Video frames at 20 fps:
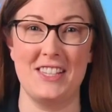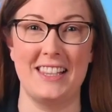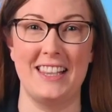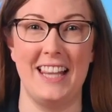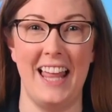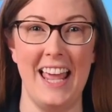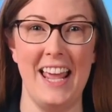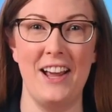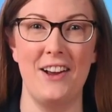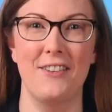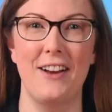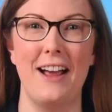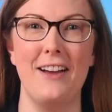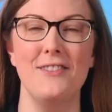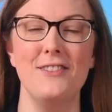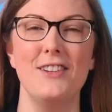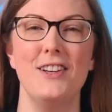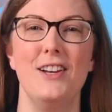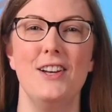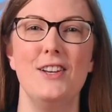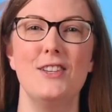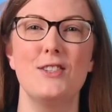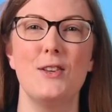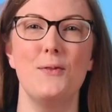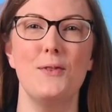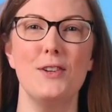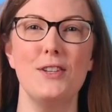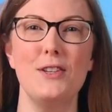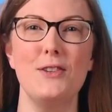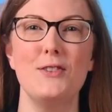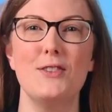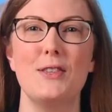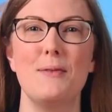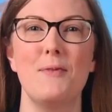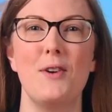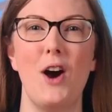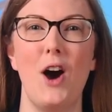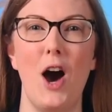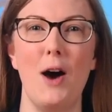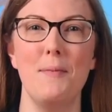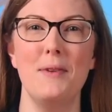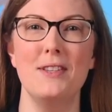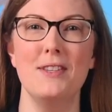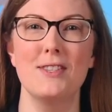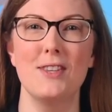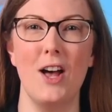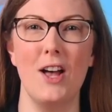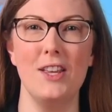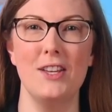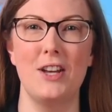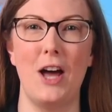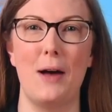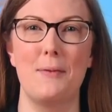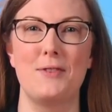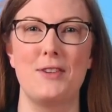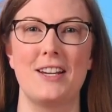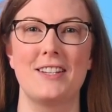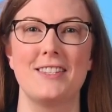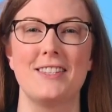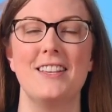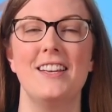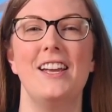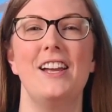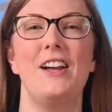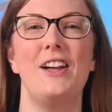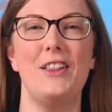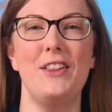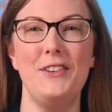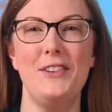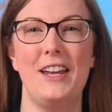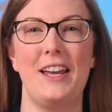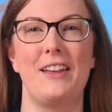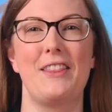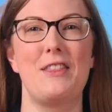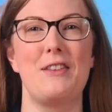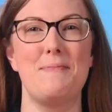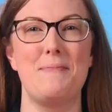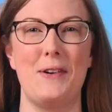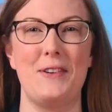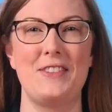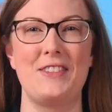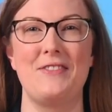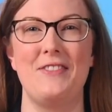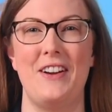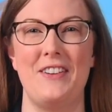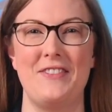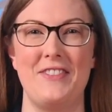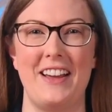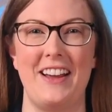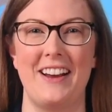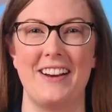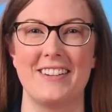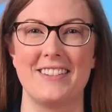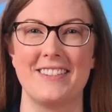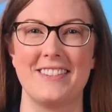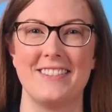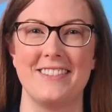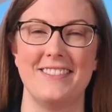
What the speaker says: laying around, so we'll use some common solid objects, including the bones of our fingers.